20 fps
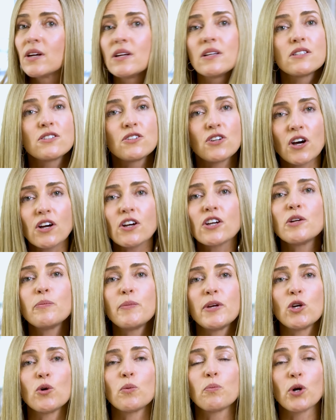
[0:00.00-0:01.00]
It's not going to be
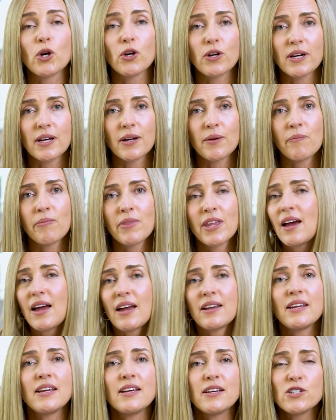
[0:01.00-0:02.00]
your broker.
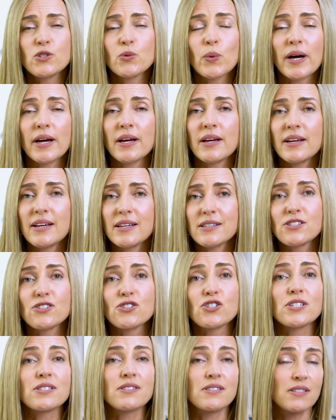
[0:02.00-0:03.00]
And here's why. It's
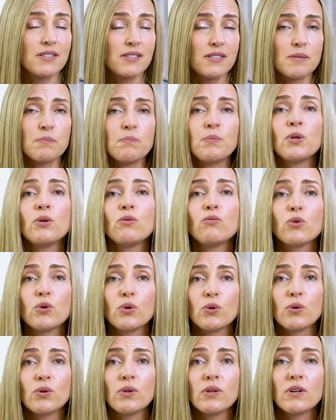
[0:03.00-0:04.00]
just a simple
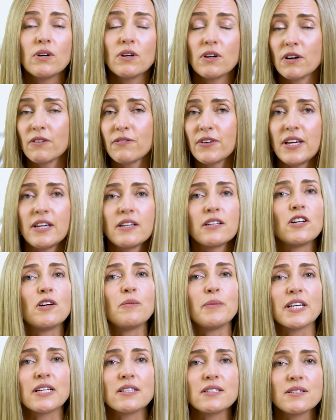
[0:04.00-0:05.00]
rule of
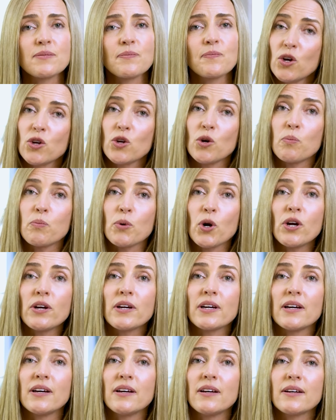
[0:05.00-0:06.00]
economics. Your
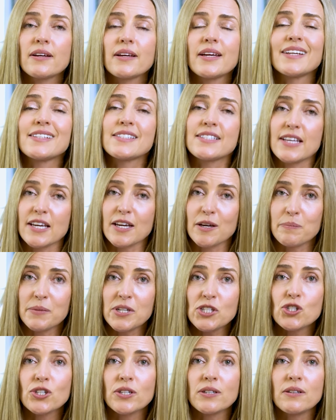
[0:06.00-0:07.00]
broker gets their
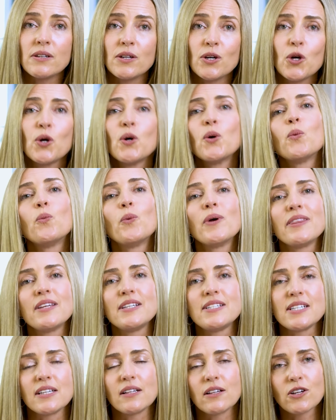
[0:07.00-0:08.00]
commission when the
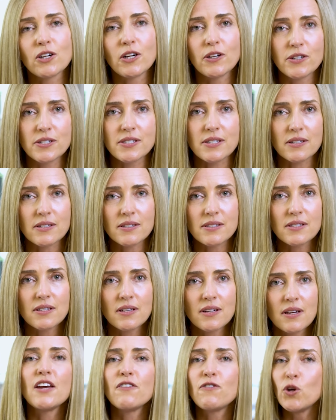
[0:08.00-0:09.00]
deal closes.
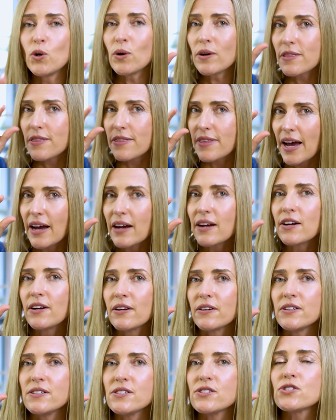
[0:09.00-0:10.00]
If you are that
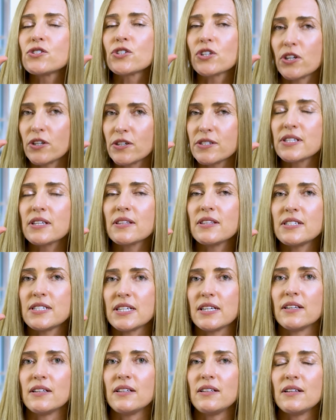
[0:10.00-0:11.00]
close to closing the
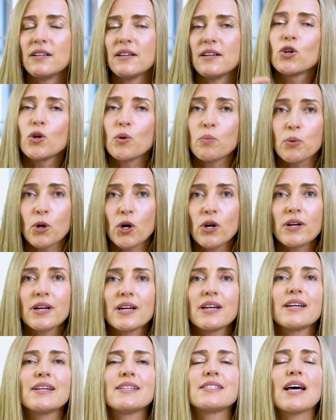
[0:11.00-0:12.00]
deal, your broker
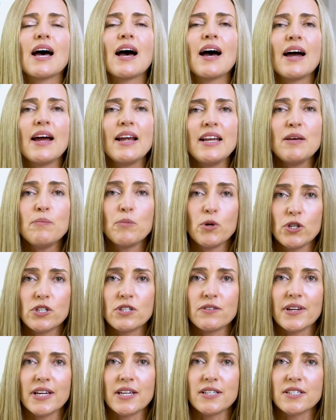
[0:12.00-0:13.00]
is highly
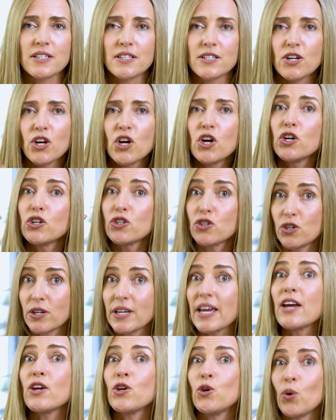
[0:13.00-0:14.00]
motivated to
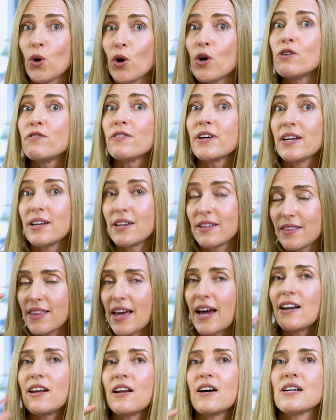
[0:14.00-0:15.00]
get you over
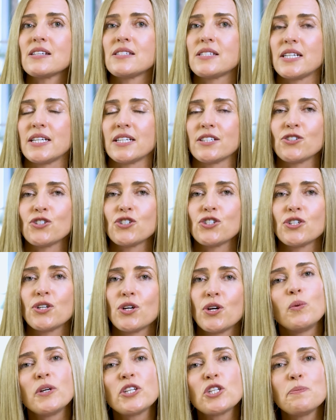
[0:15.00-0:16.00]
that last inch,
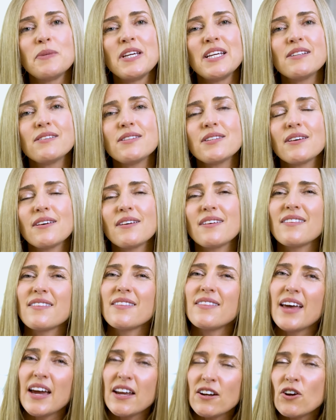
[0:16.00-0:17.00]
which means
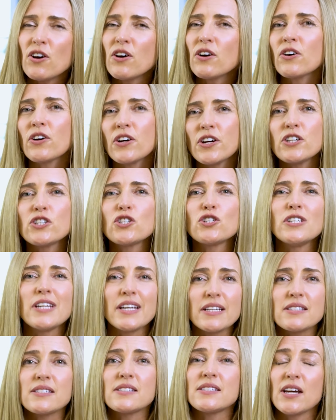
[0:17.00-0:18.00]
they're not going to
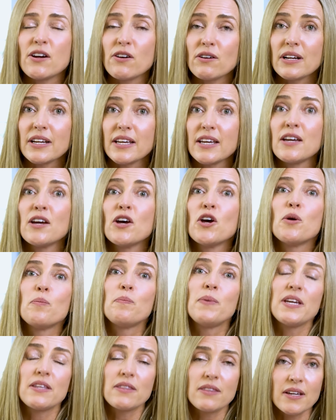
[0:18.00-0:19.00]
necessarily
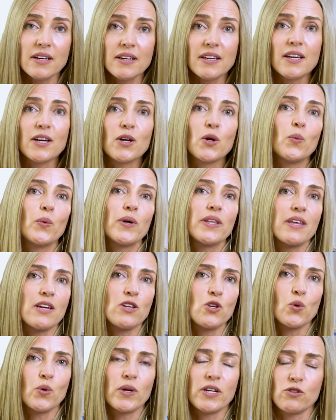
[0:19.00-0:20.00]
be thinking within
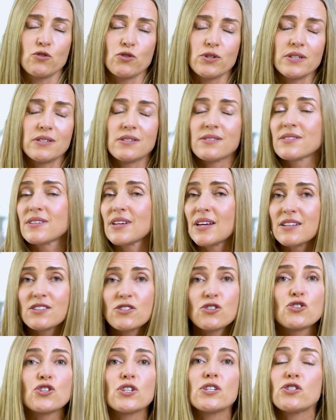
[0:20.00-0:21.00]
your interests. It's
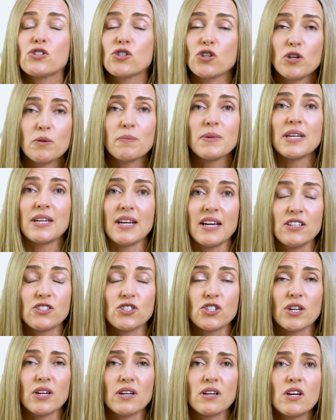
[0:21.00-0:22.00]
just human
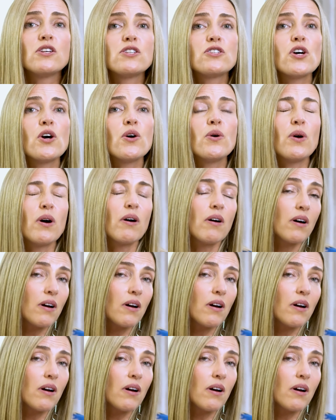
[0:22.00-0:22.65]
nature. So